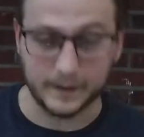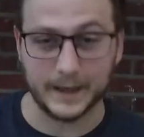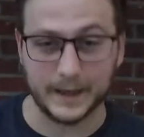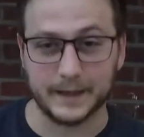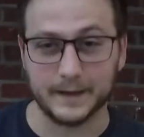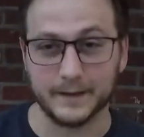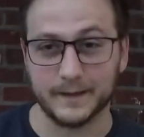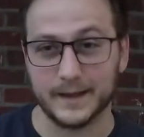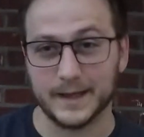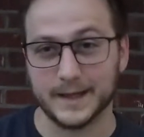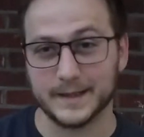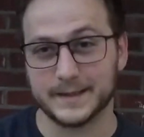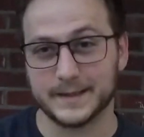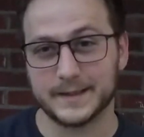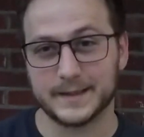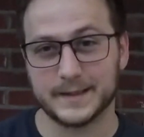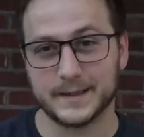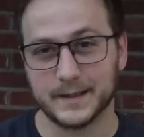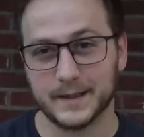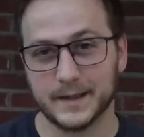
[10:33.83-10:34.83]
like
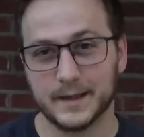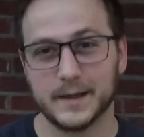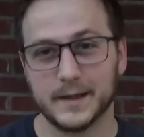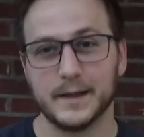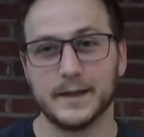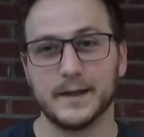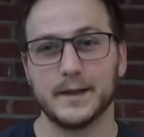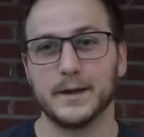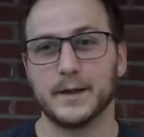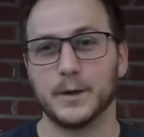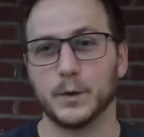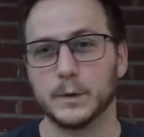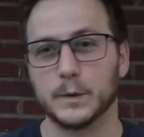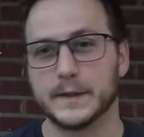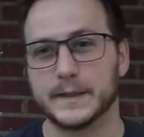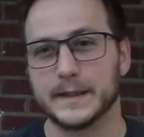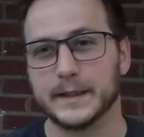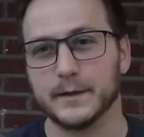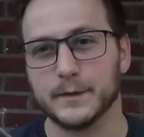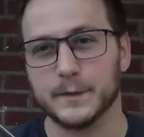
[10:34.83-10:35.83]
this Cold
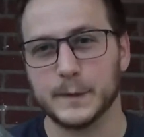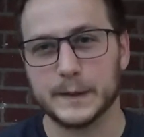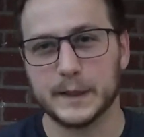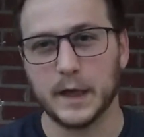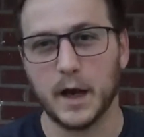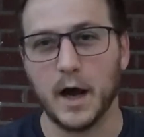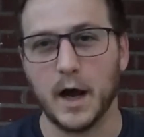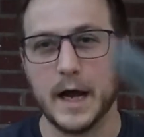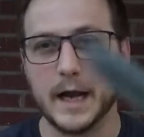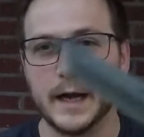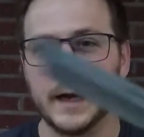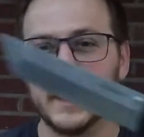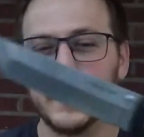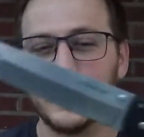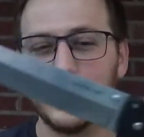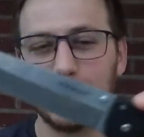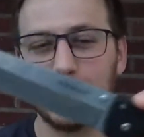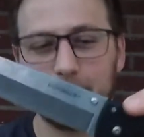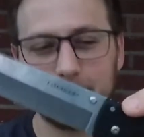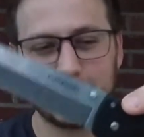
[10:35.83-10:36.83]
Steel Luzon
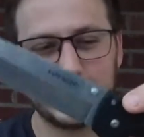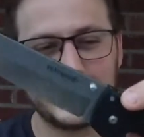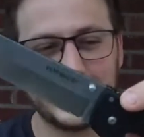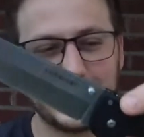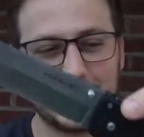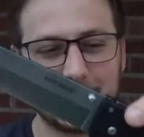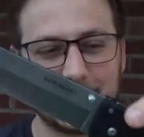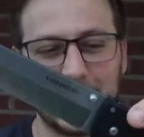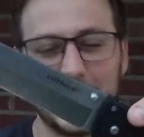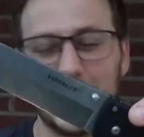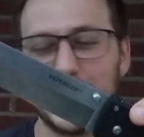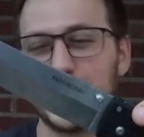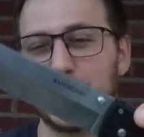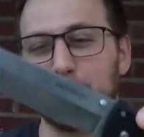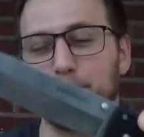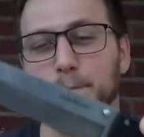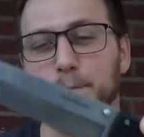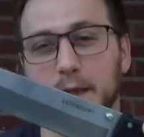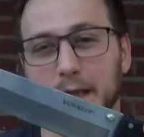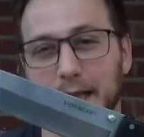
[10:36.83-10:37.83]

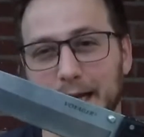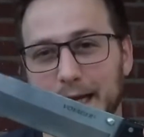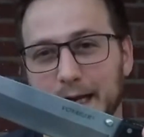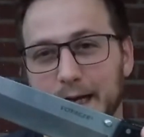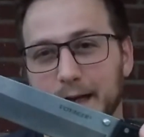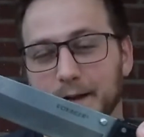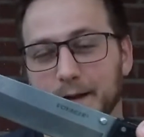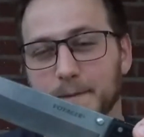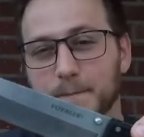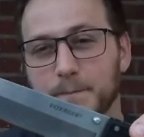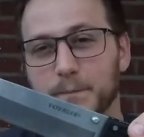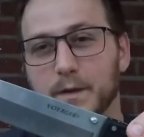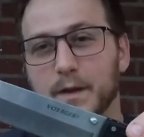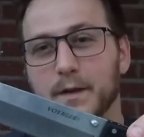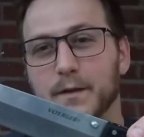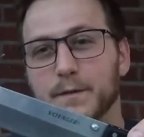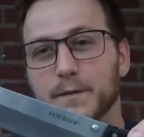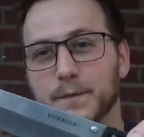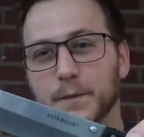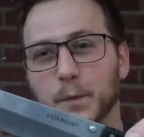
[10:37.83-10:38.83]
6-inch blade
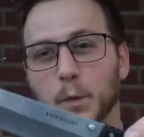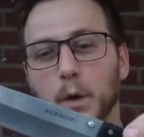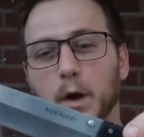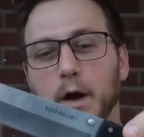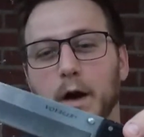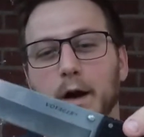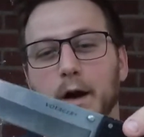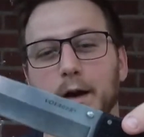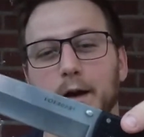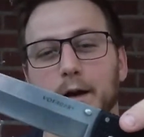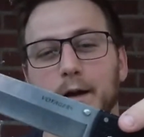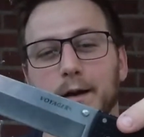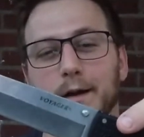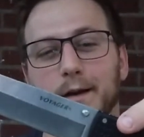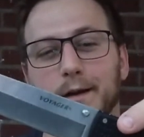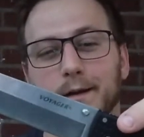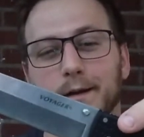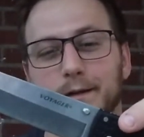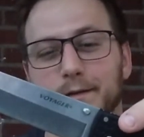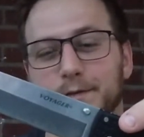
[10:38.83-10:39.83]
for
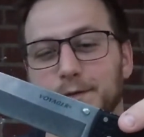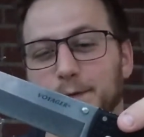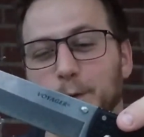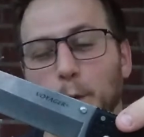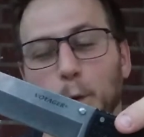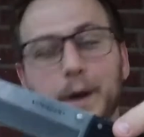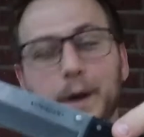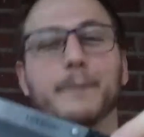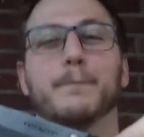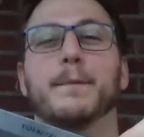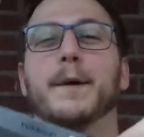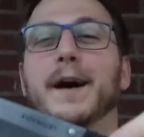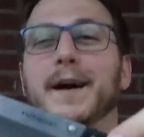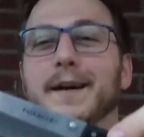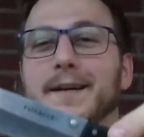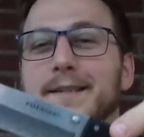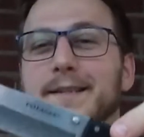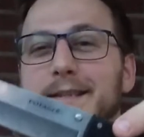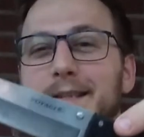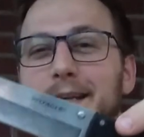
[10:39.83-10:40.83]

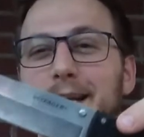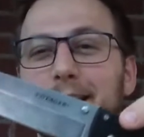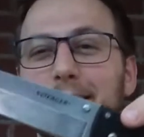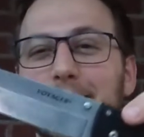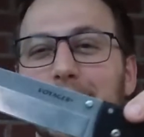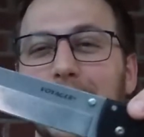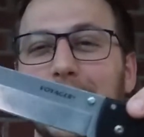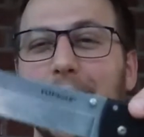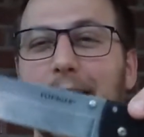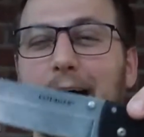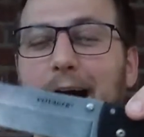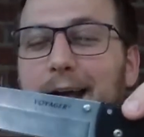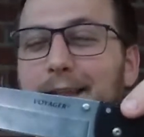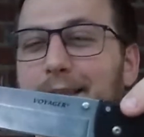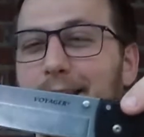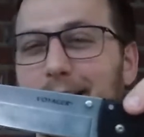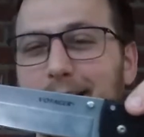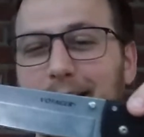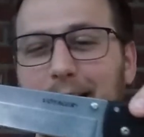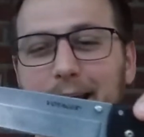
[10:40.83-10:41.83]
$40. I
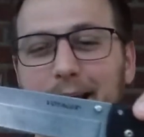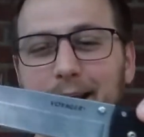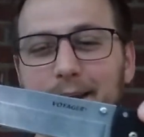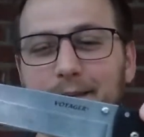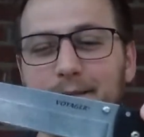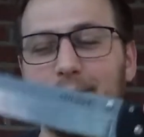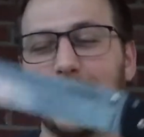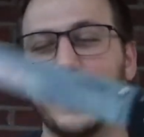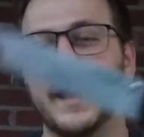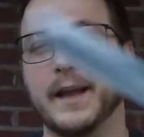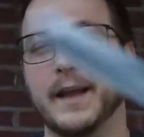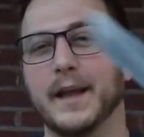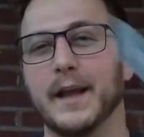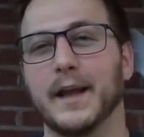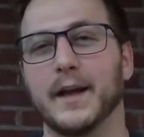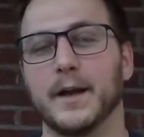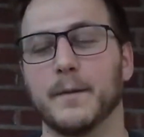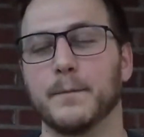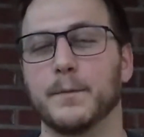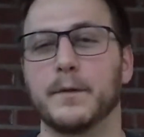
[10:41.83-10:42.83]
think that it's a
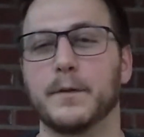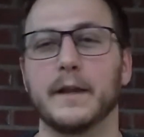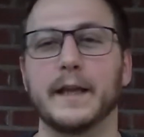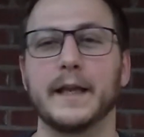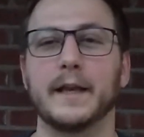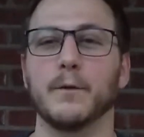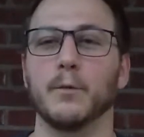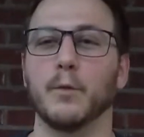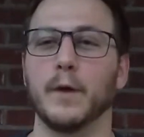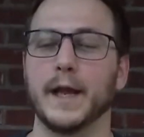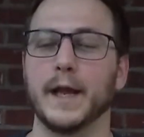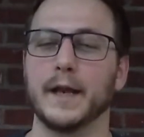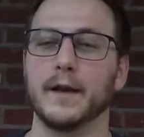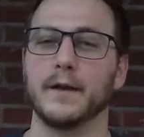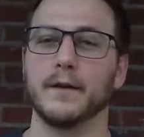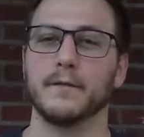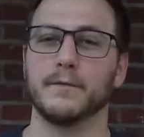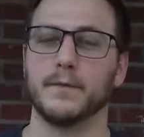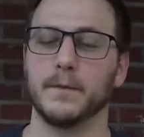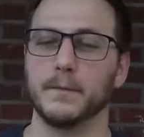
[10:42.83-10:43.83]
complete
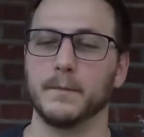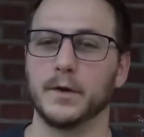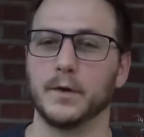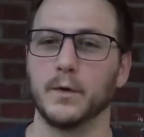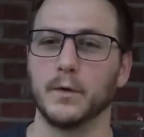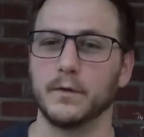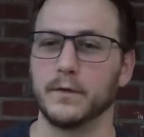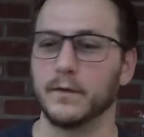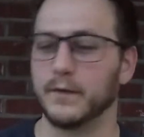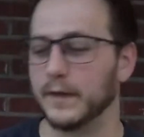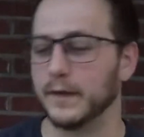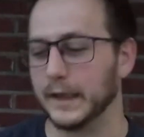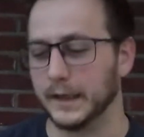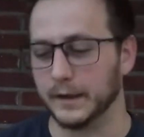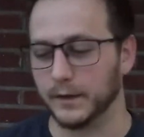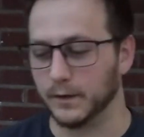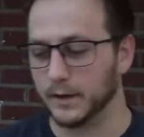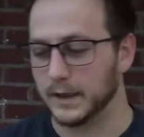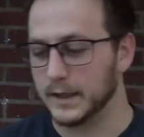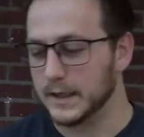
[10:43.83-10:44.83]
win from Cold
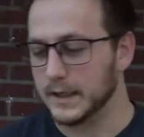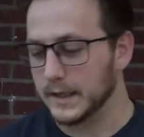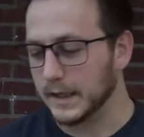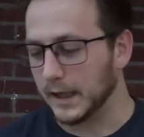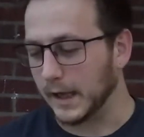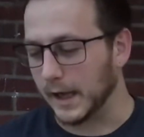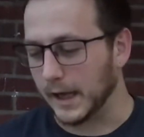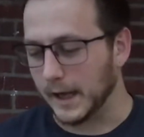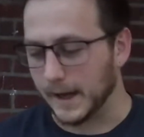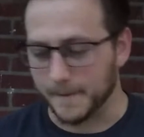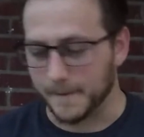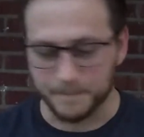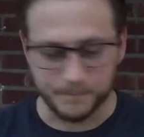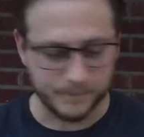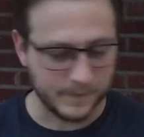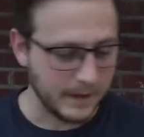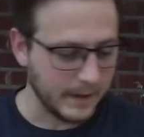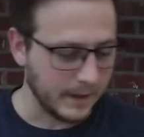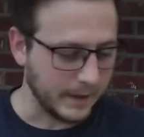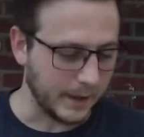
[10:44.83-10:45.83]
Steel.
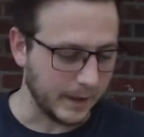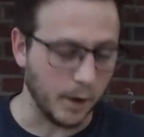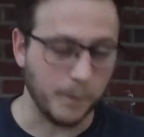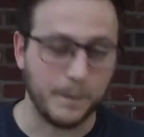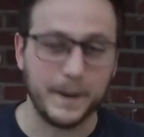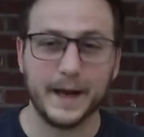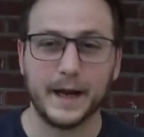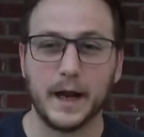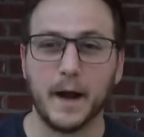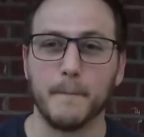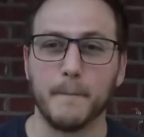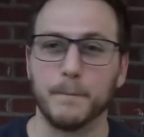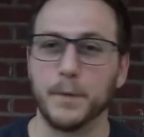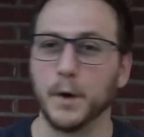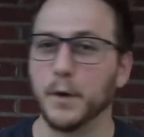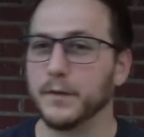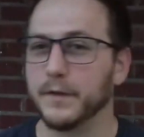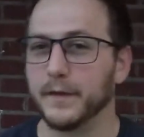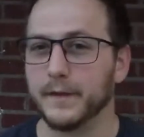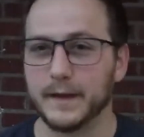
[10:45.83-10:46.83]
Pick up
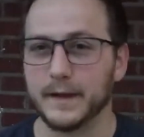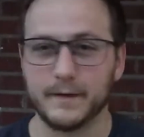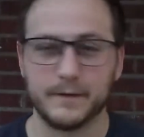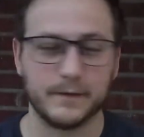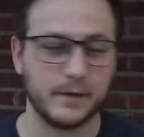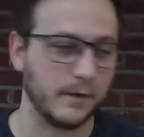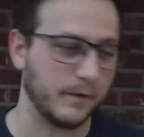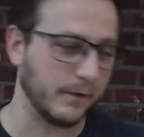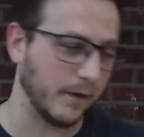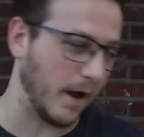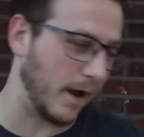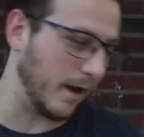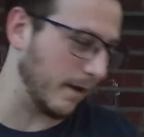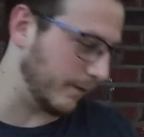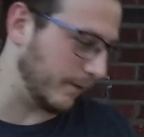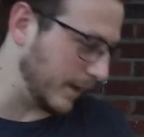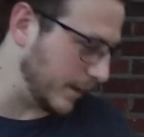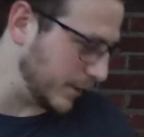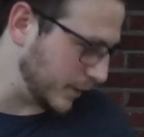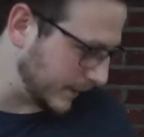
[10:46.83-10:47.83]
both of these Luzons and